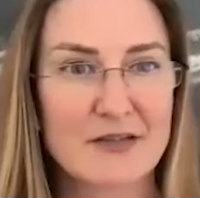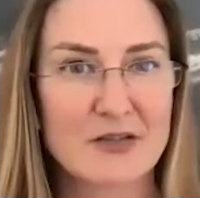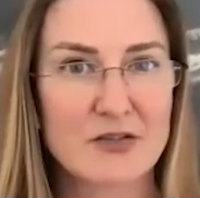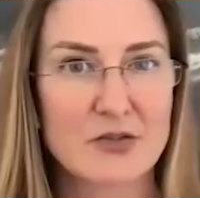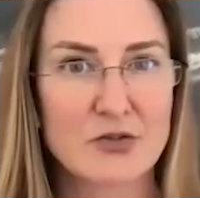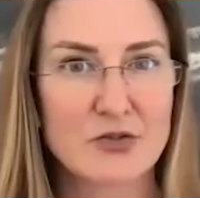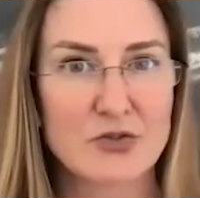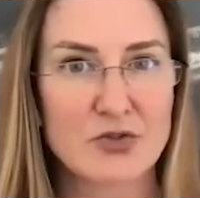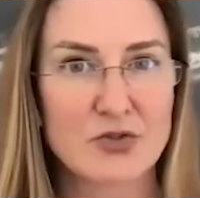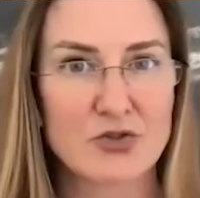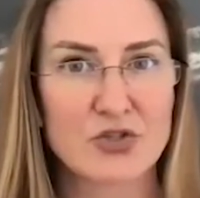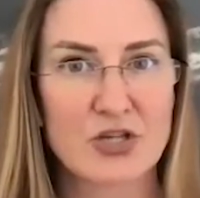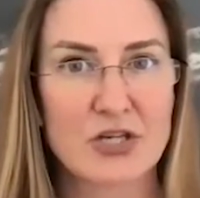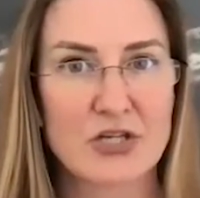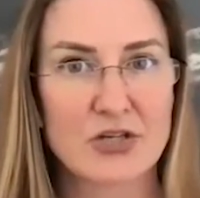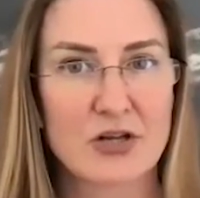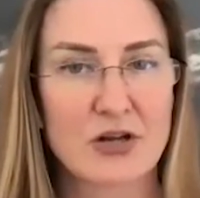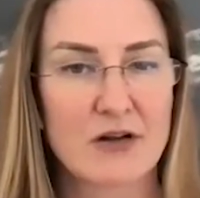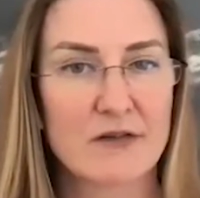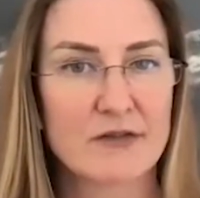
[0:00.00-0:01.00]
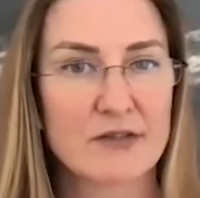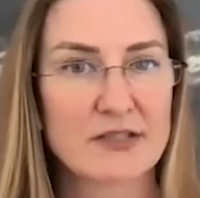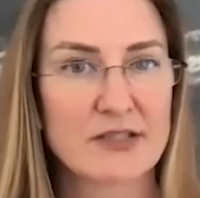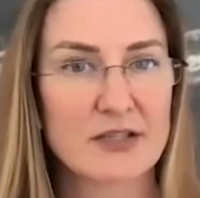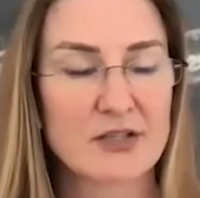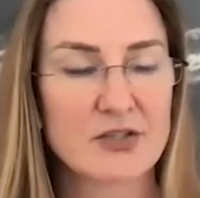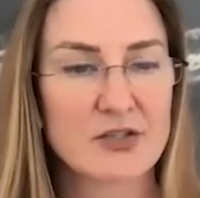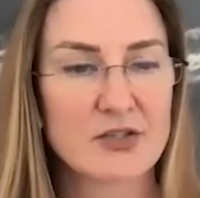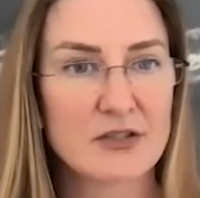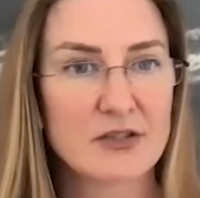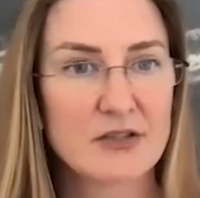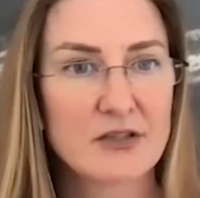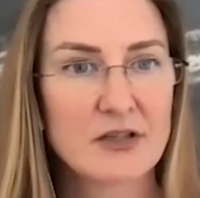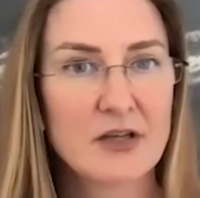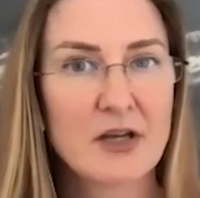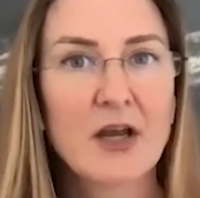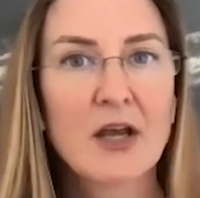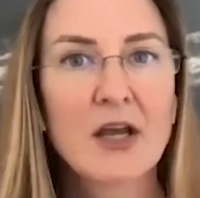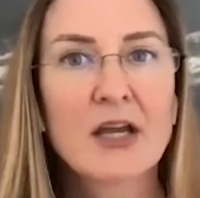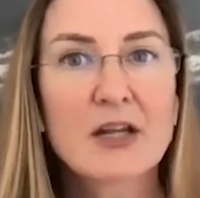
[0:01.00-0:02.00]
of the social change conversation,
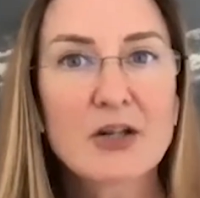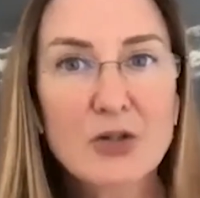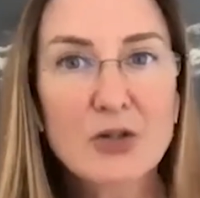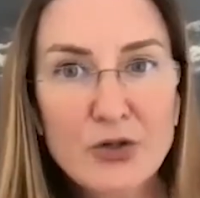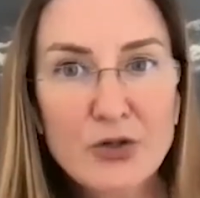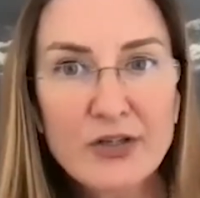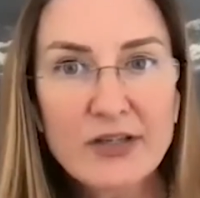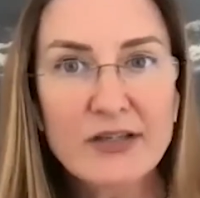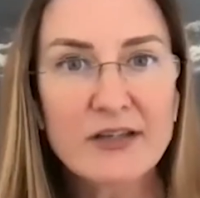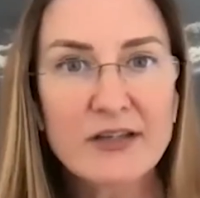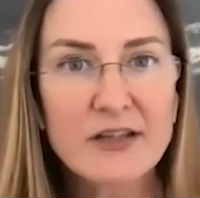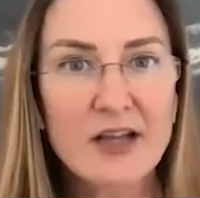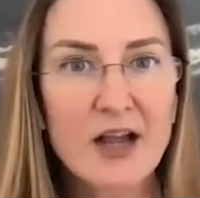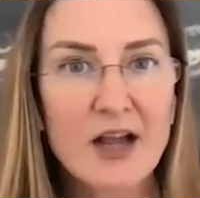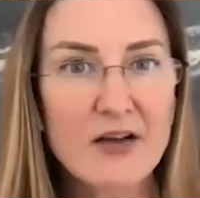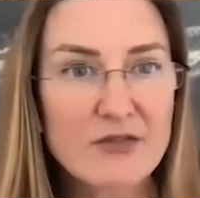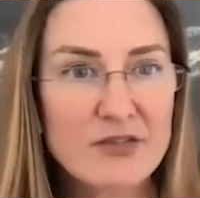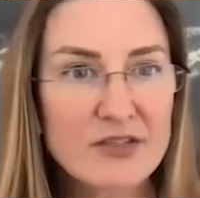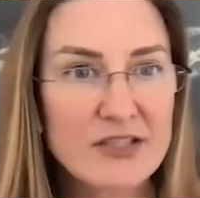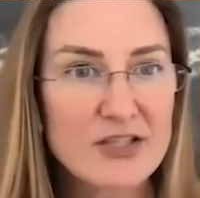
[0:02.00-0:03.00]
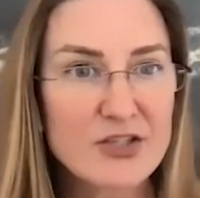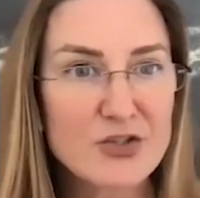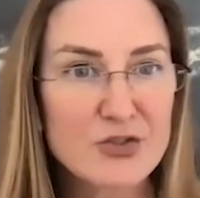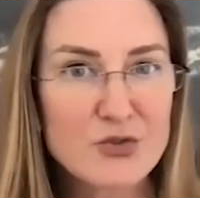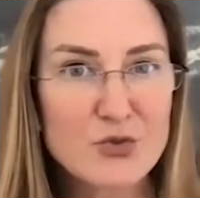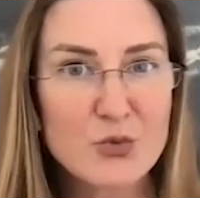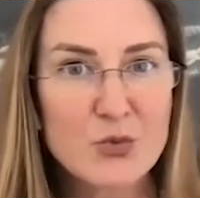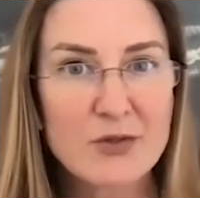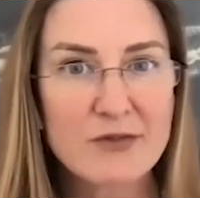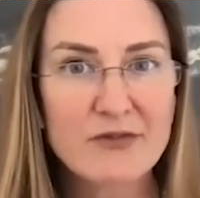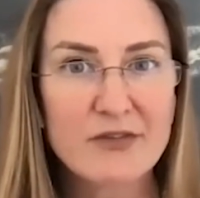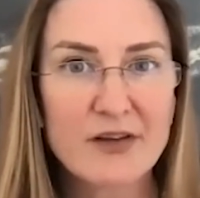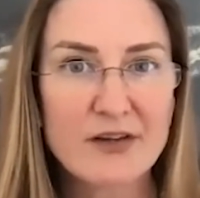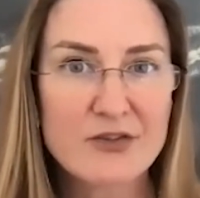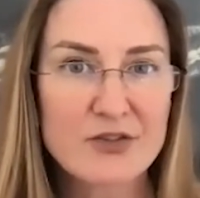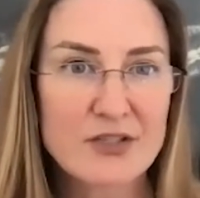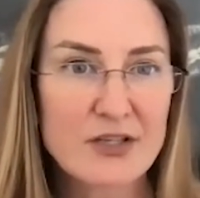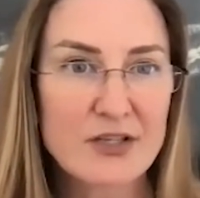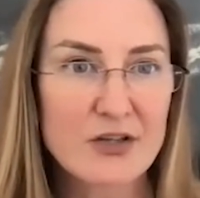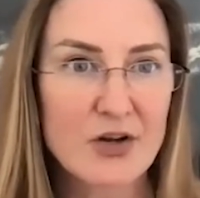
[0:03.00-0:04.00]
including in the conversations between
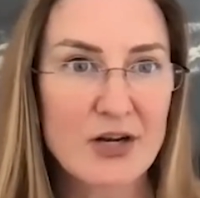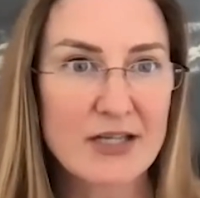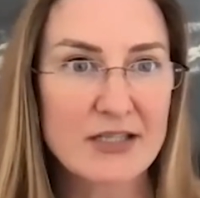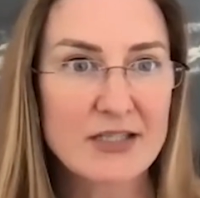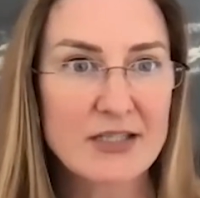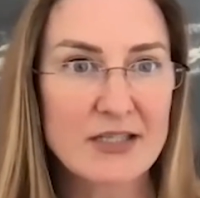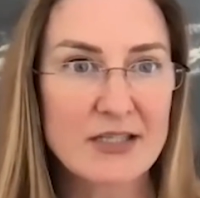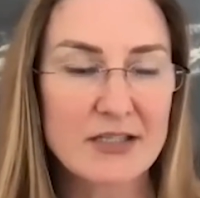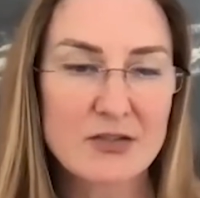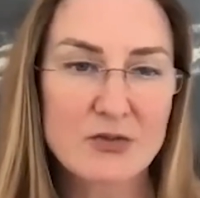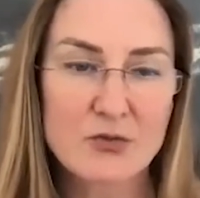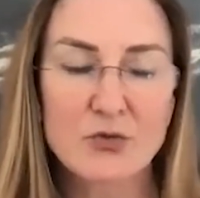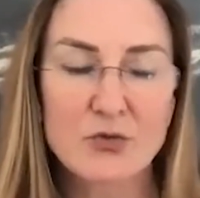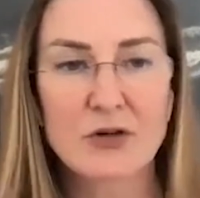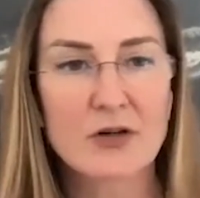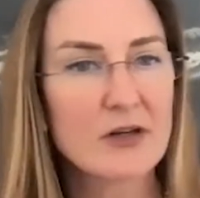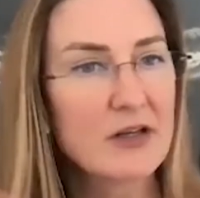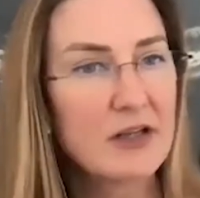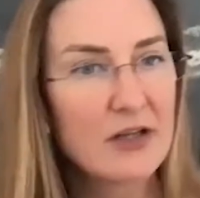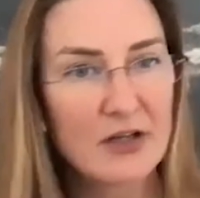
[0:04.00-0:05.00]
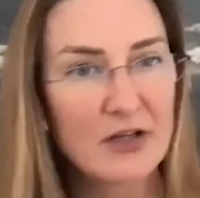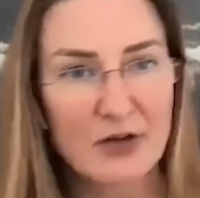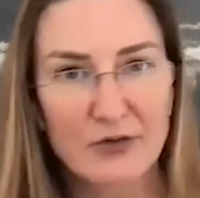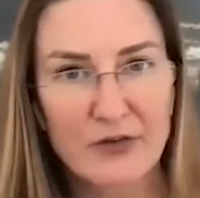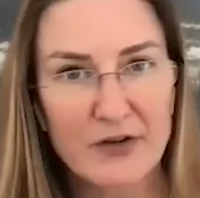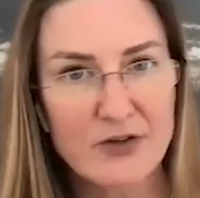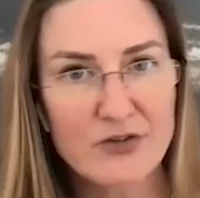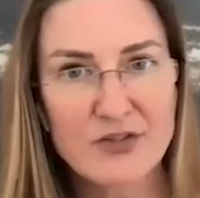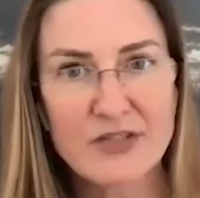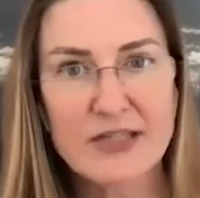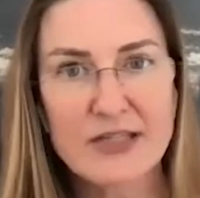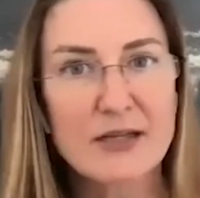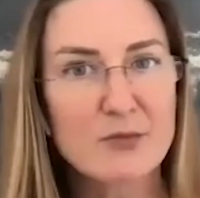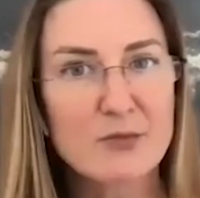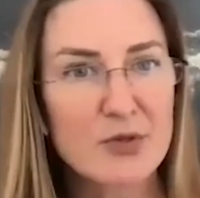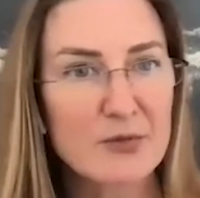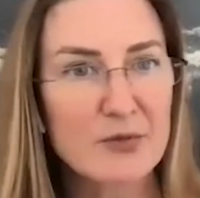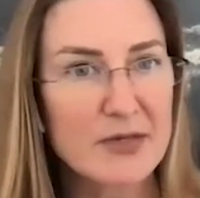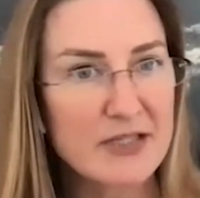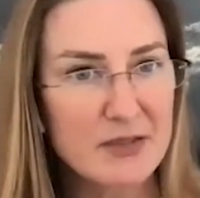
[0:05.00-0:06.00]
funders and grantees, or funders and
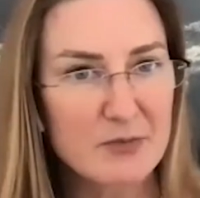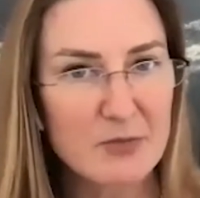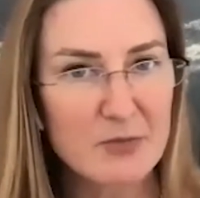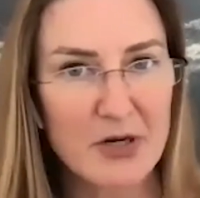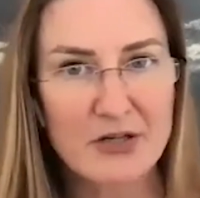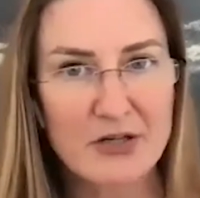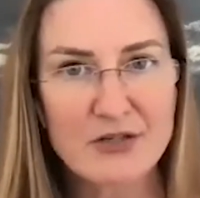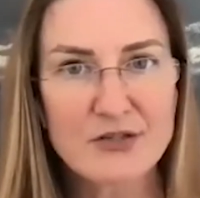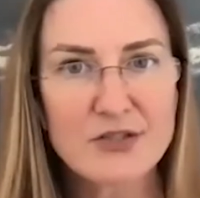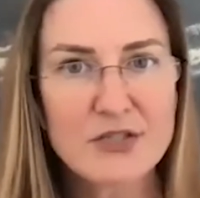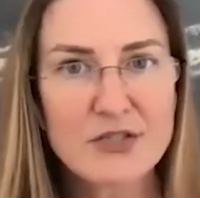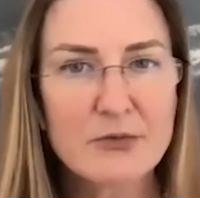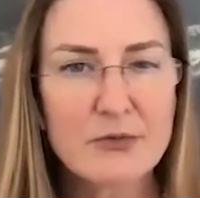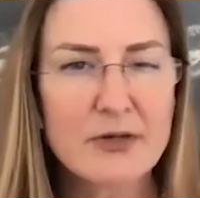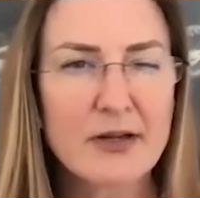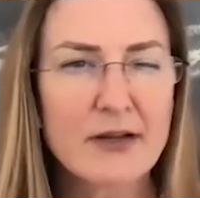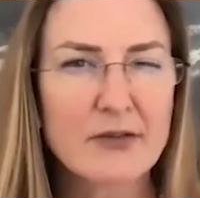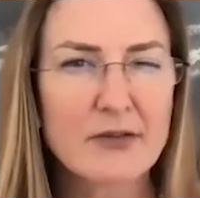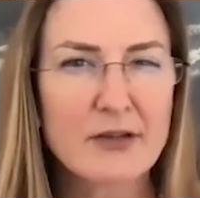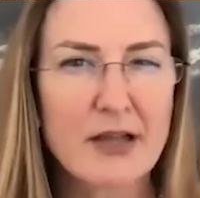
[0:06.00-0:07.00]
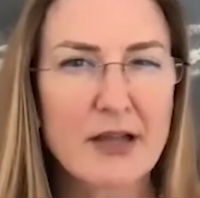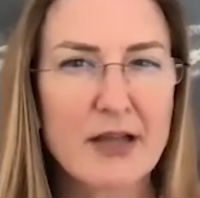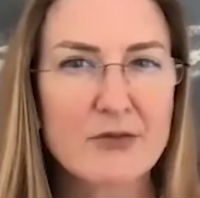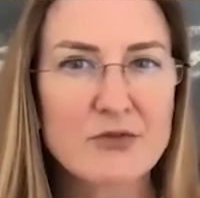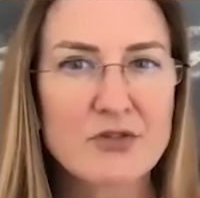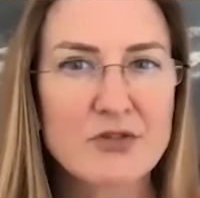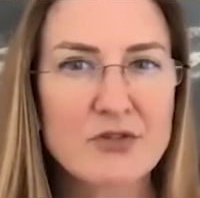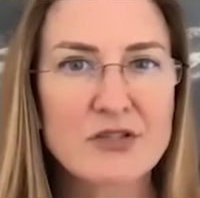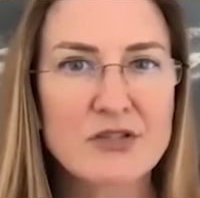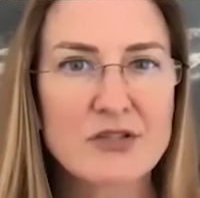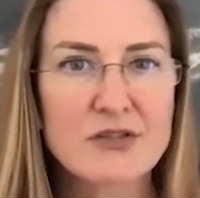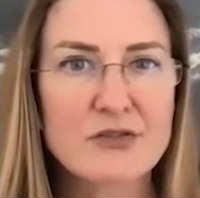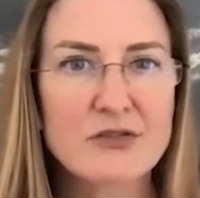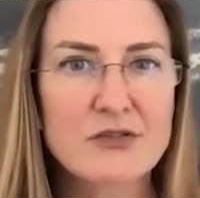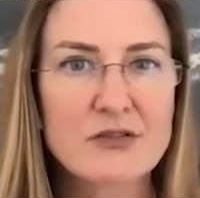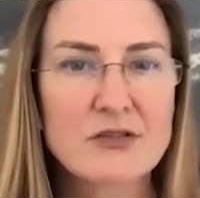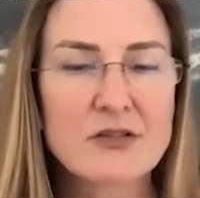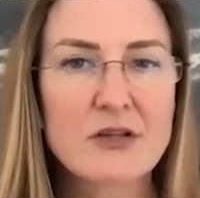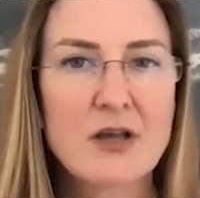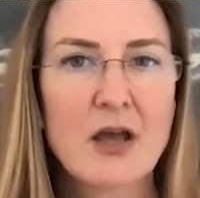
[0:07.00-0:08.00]
implementing partners. So whatever language is
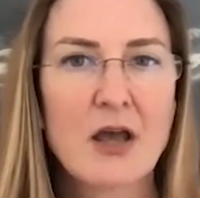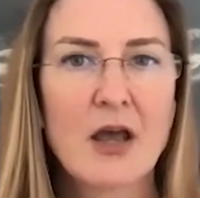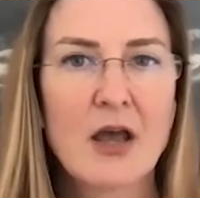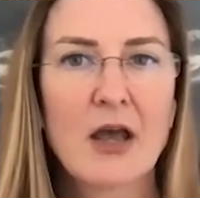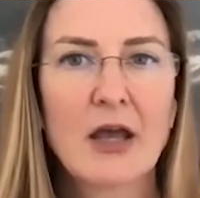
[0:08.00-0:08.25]
used,